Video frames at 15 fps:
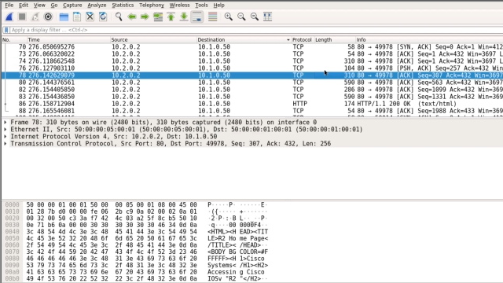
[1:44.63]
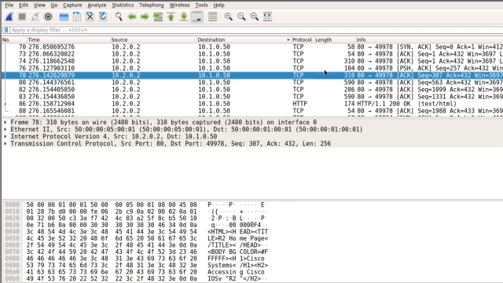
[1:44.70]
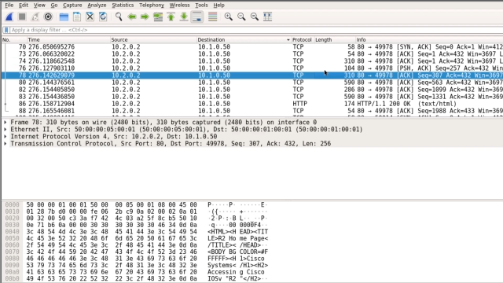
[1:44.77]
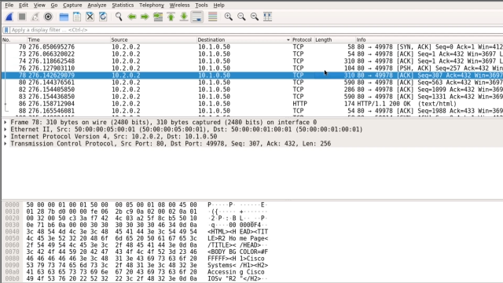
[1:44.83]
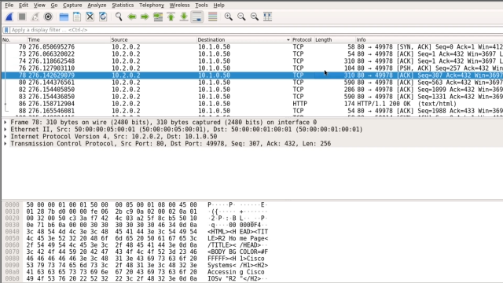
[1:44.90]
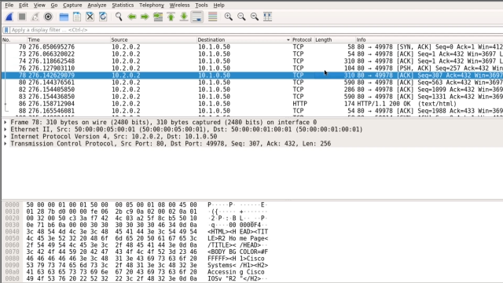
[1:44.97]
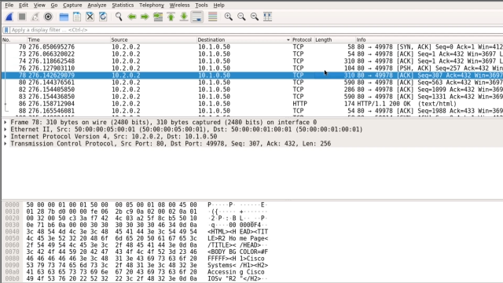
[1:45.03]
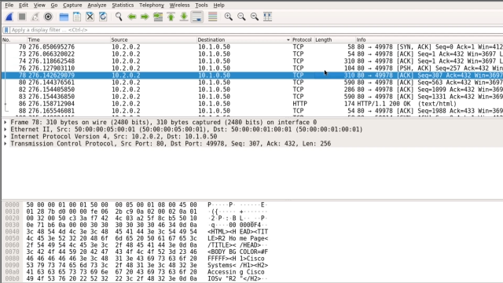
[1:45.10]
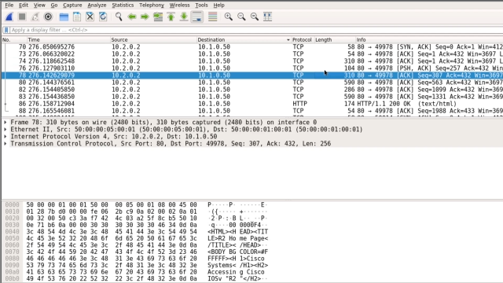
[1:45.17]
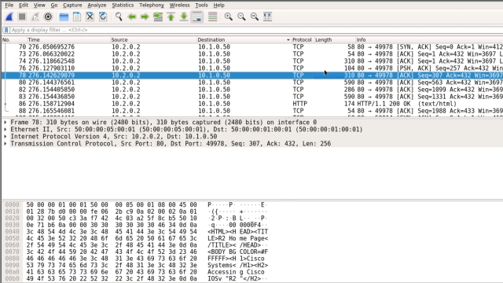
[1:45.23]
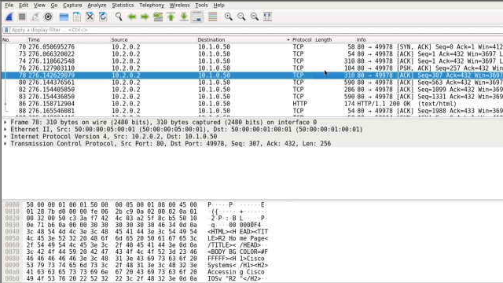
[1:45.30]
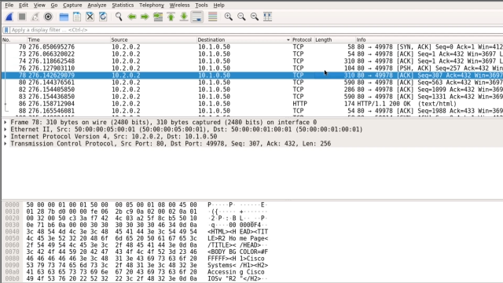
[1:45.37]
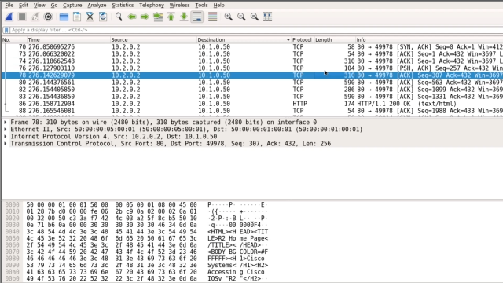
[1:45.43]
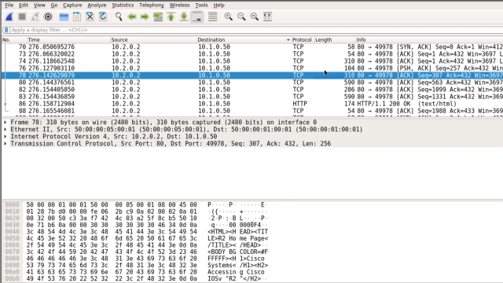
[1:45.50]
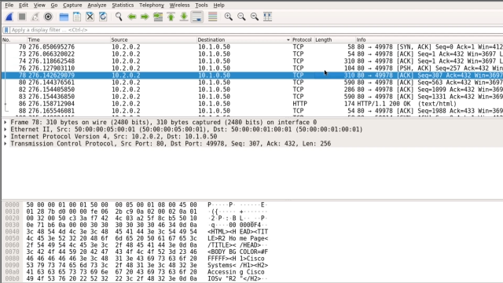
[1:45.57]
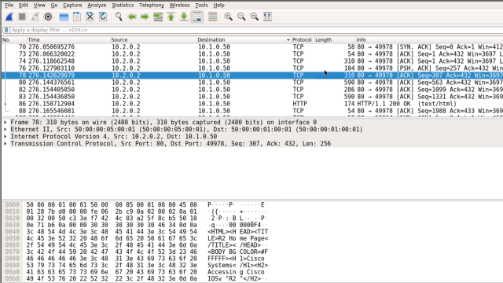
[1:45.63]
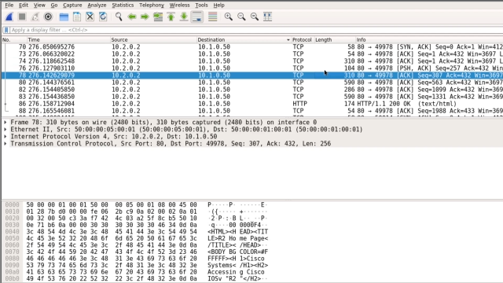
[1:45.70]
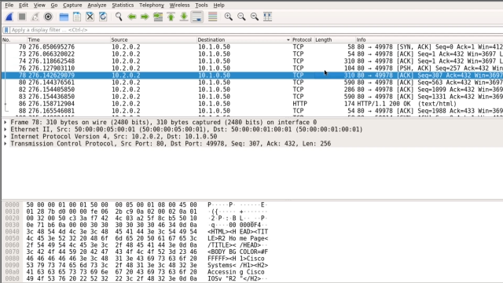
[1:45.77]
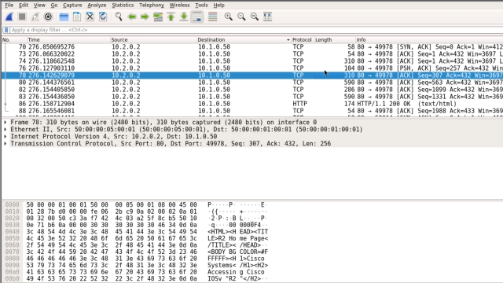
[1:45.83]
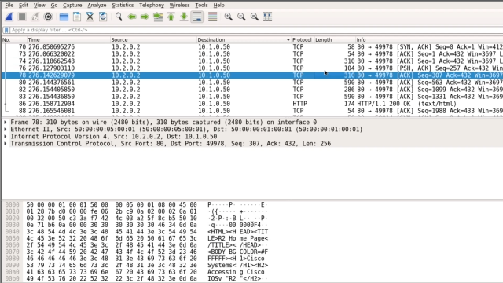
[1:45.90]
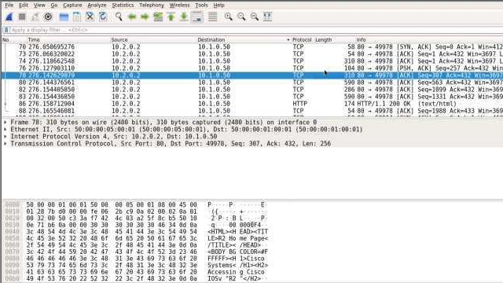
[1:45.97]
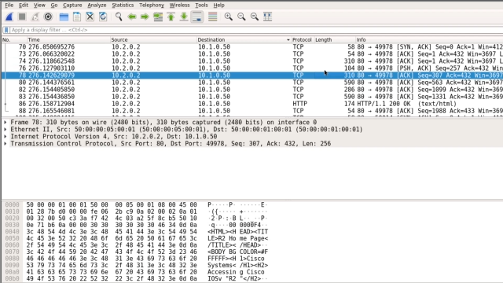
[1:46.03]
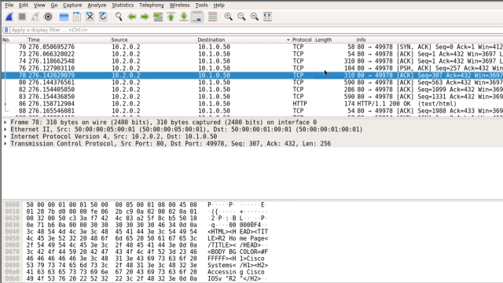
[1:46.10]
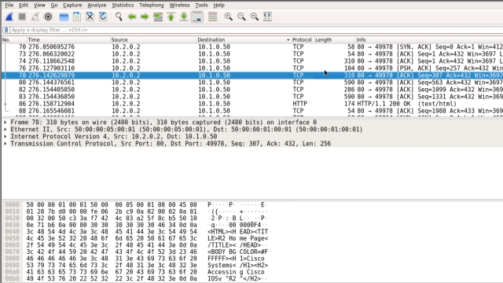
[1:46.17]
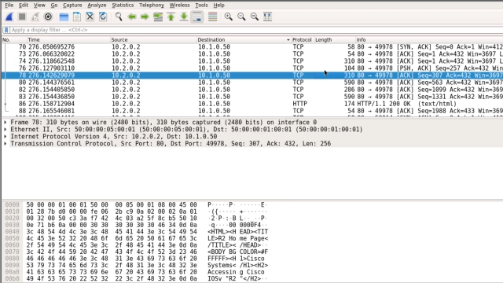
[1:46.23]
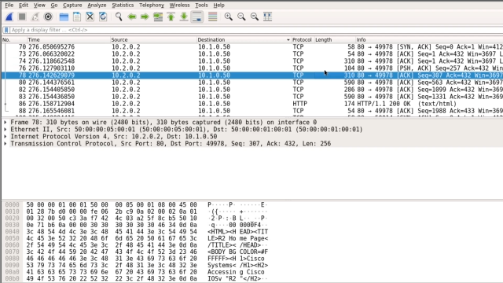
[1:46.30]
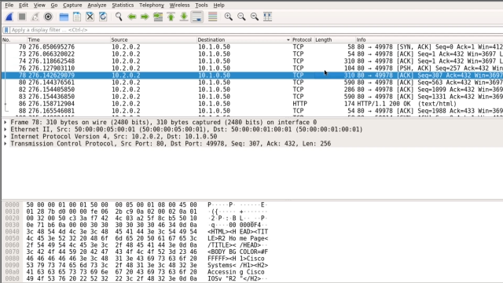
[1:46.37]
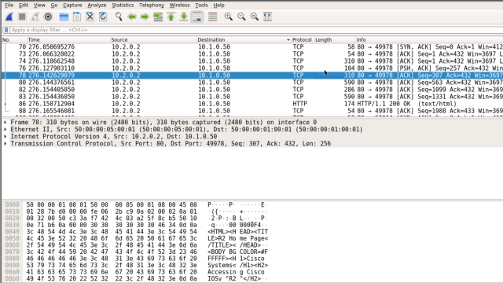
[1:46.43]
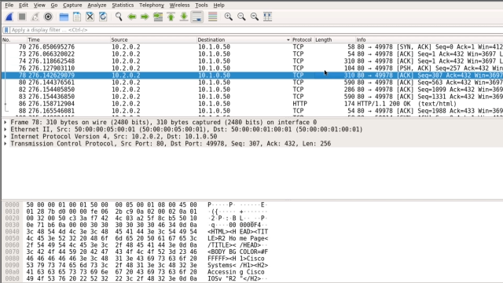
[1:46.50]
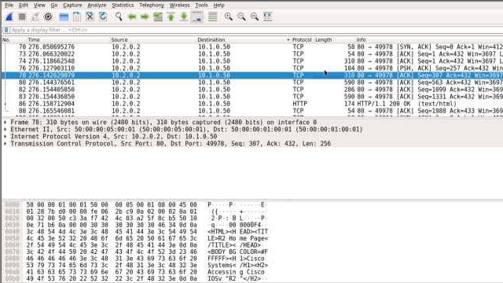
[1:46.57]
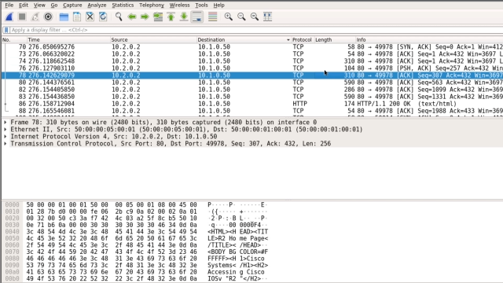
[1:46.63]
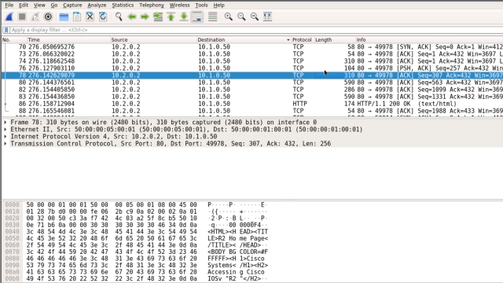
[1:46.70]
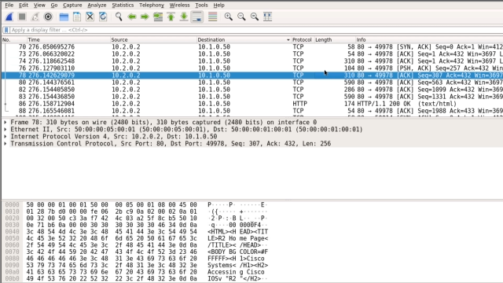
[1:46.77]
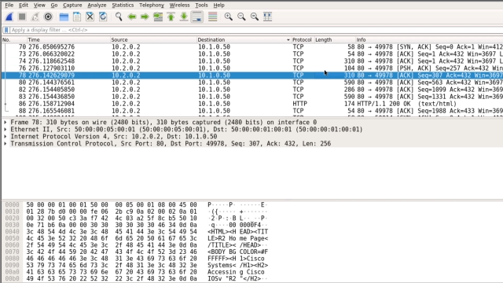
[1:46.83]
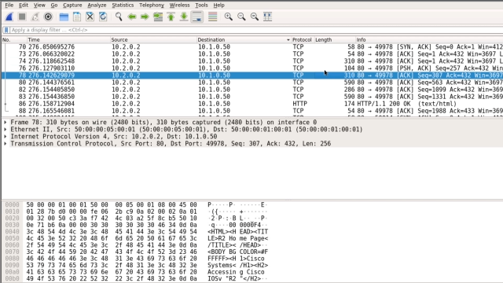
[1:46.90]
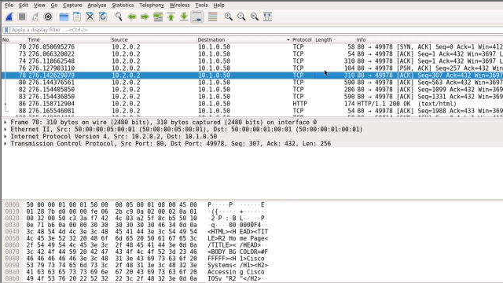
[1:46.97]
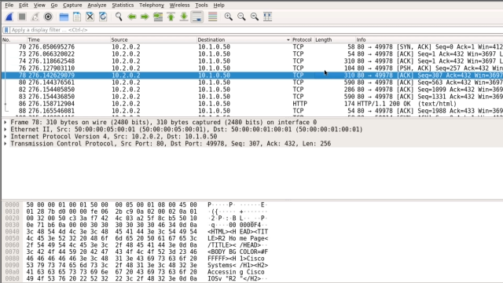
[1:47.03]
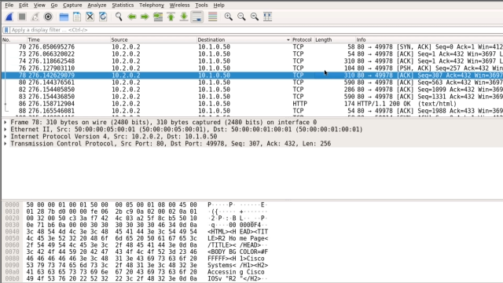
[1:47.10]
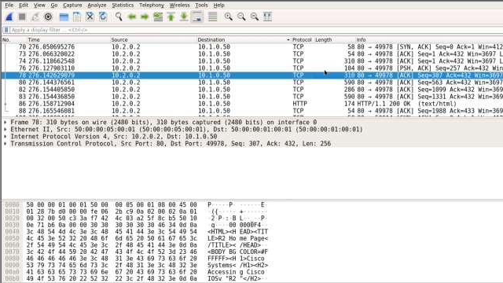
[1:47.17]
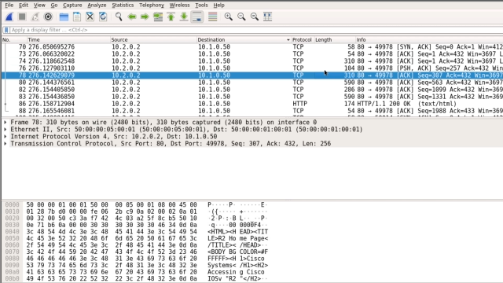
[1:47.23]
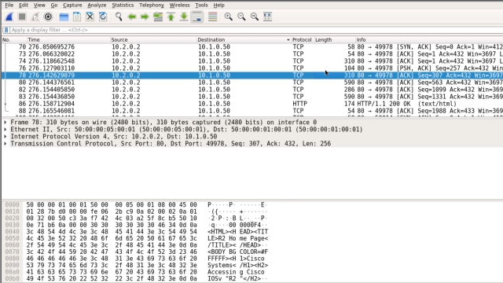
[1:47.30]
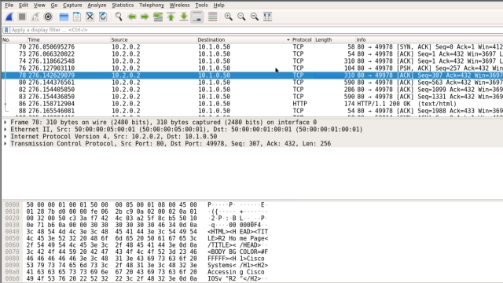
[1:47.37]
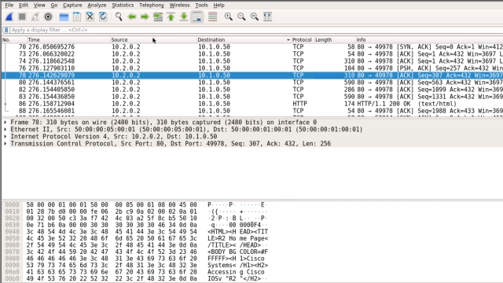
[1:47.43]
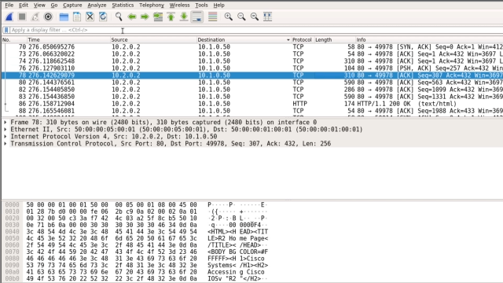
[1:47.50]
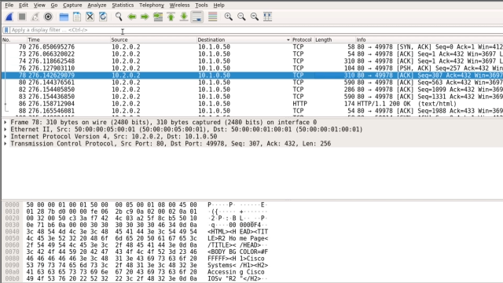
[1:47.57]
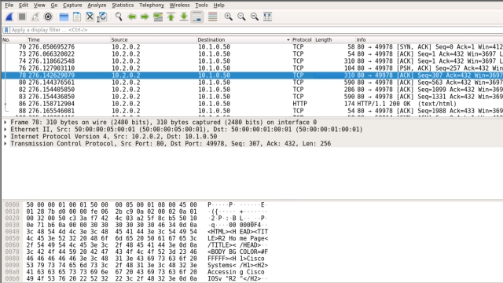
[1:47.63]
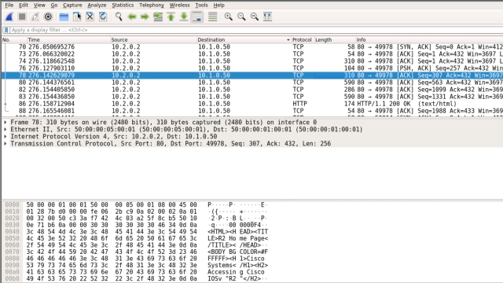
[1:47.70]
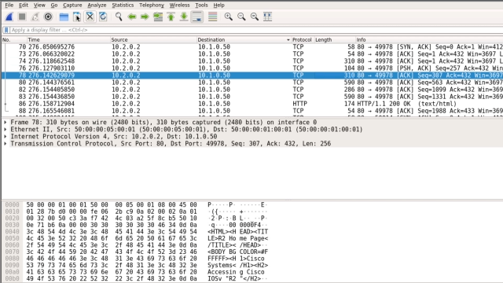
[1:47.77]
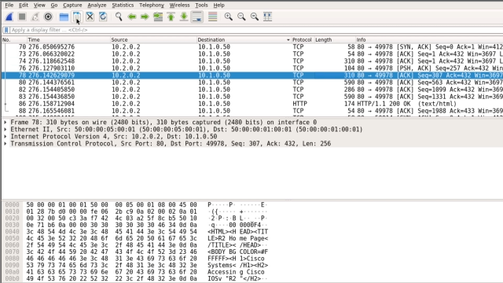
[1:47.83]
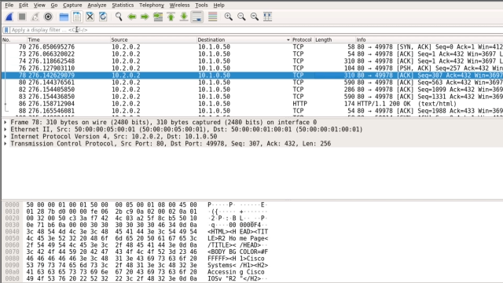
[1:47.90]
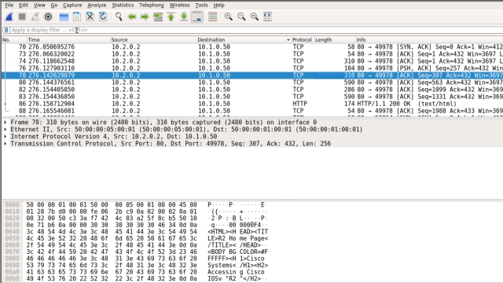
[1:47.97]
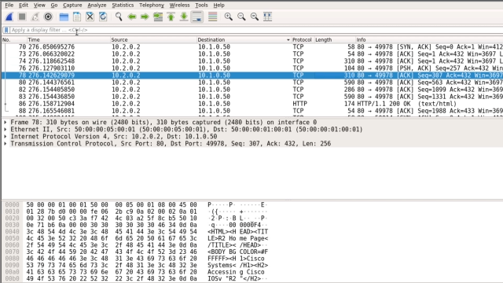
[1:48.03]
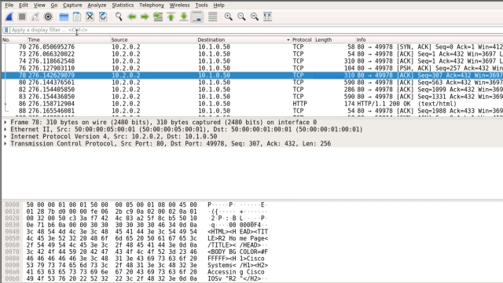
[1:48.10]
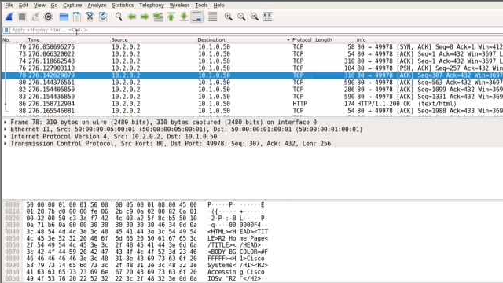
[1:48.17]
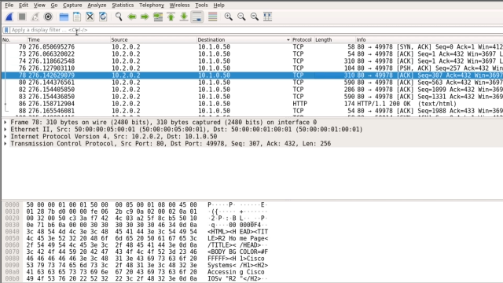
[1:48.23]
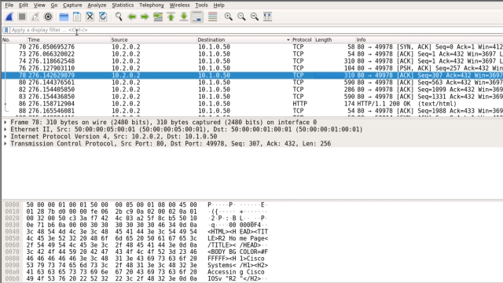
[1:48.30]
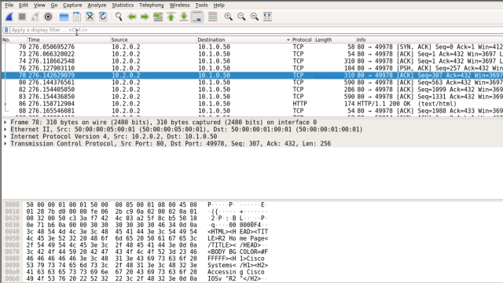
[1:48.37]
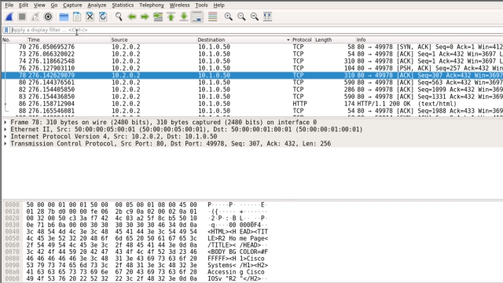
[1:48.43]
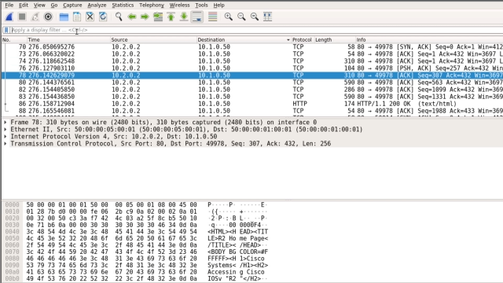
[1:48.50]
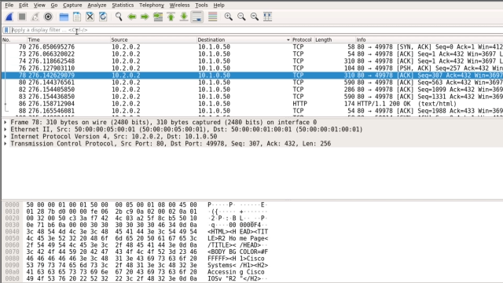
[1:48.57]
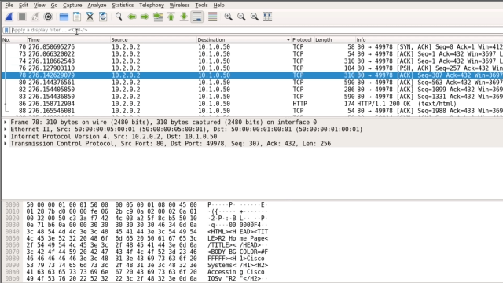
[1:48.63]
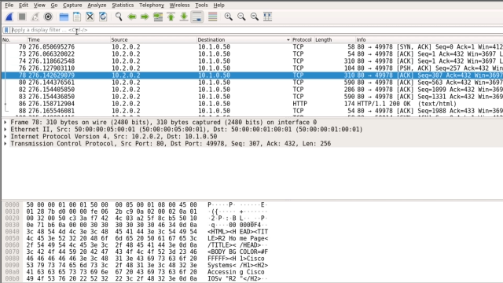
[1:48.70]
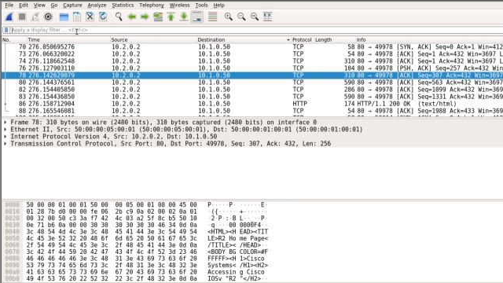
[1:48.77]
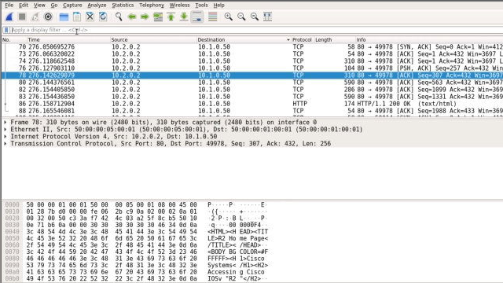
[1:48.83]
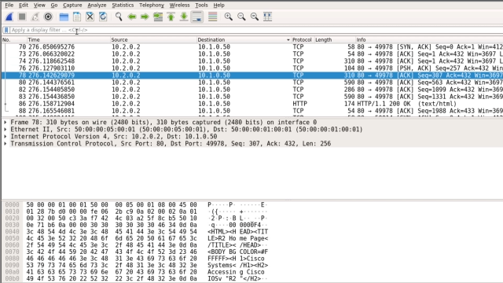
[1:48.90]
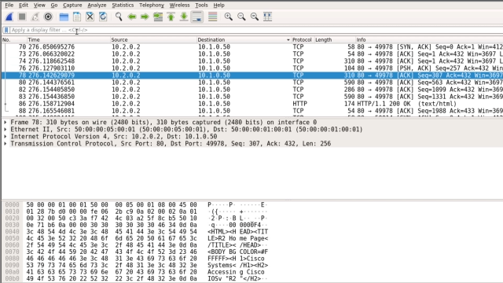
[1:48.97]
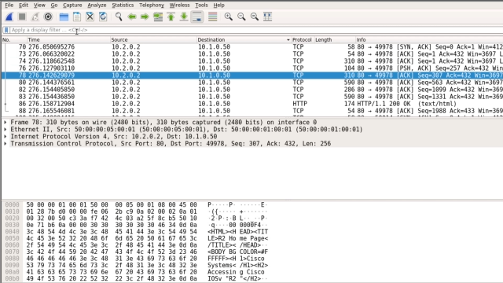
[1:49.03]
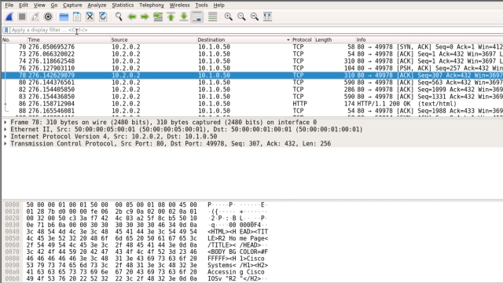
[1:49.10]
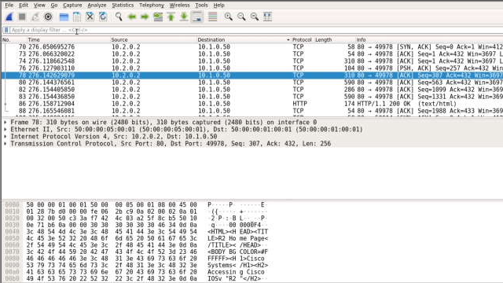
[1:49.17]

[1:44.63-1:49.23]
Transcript: Nobody's mouth can be seen.